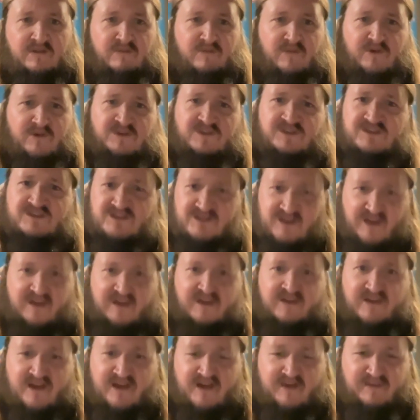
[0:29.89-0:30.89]
my
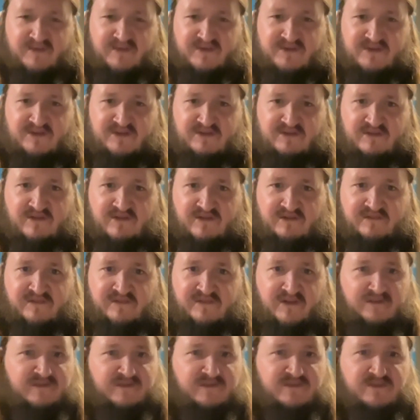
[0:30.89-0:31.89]
second episode that I've
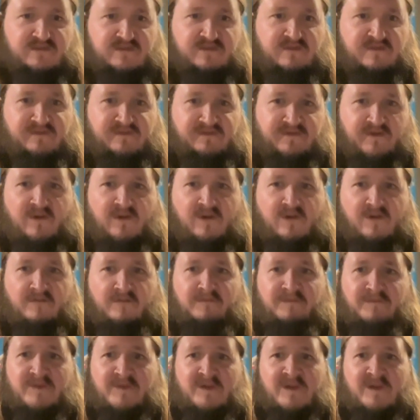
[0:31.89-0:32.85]
done so far.